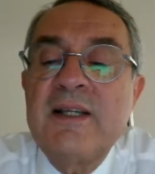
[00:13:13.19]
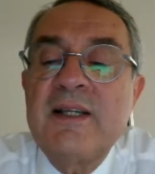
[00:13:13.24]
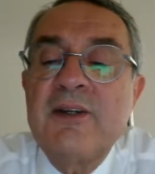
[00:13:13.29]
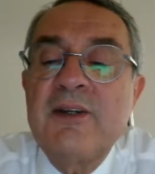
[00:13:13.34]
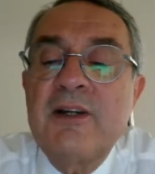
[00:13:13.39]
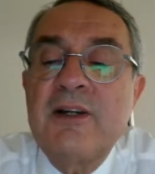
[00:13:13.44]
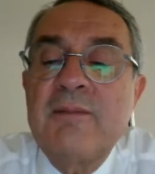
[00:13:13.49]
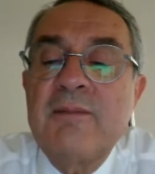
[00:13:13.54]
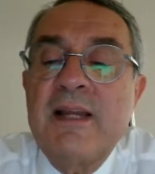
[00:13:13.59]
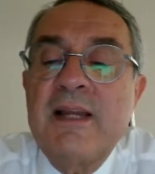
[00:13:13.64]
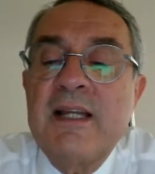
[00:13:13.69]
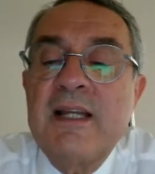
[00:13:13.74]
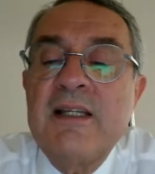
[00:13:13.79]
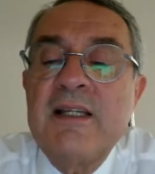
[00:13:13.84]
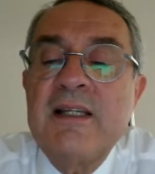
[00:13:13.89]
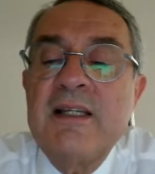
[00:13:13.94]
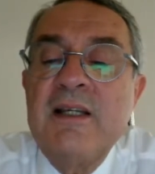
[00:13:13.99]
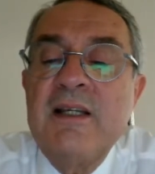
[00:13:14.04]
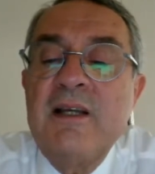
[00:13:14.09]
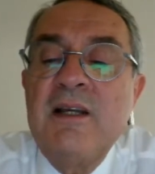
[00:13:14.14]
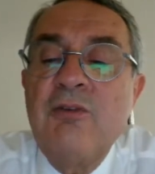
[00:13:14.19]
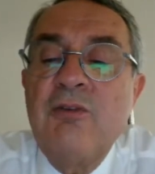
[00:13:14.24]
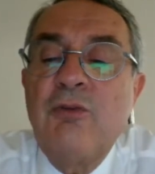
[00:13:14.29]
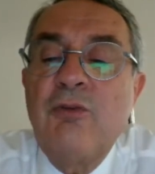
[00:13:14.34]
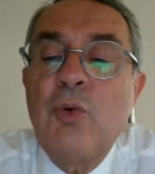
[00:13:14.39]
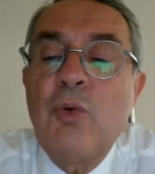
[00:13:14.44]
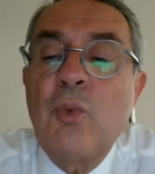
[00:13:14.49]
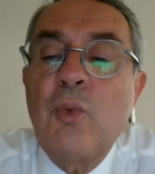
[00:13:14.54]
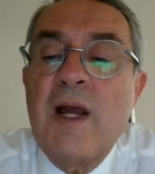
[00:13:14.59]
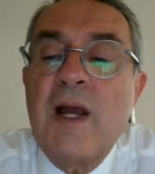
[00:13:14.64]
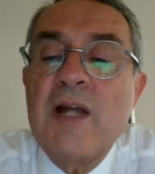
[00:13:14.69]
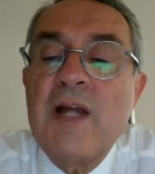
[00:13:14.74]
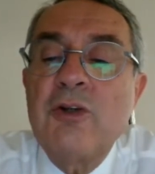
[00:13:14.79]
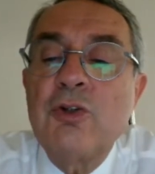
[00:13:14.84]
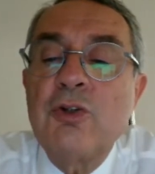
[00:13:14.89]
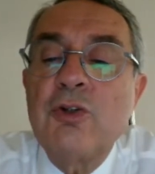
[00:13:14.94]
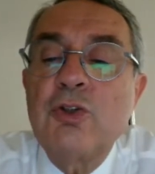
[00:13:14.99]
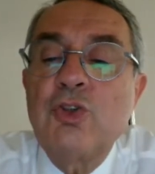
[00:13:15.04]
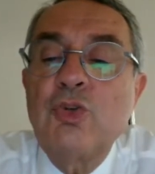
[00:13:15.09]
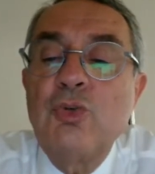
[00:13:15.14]
anterior lamella for
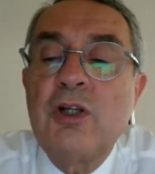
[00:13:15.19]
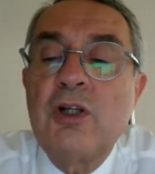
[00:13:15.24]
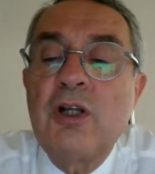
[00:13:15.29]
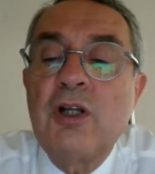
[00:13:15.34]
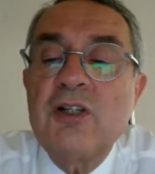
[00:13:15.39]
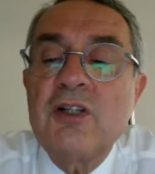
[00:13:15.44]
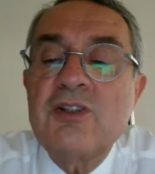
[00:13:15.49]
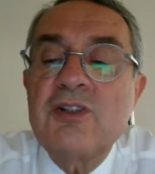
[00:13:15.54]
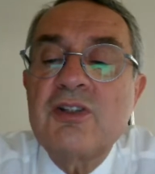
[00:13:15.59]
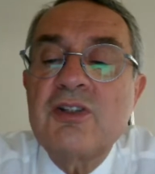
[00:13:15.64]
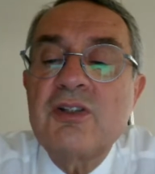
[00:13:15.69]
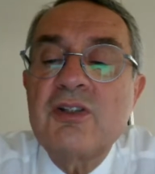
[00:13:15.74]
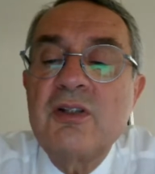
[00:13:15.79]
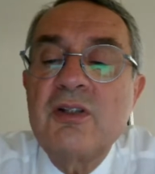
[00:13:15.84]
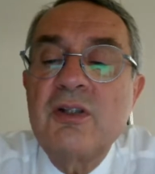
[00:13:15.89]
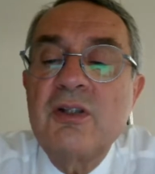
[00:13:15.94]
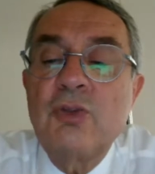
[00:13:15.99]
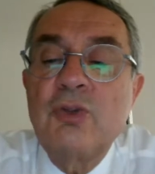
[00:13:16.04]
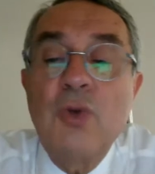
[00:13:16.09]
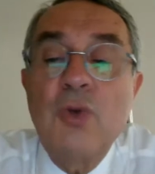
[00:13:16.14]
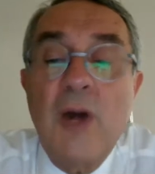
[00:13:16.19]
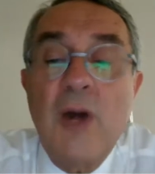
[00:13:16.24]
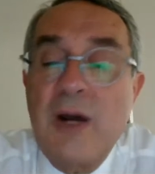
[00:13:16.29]
1 or 2 clots,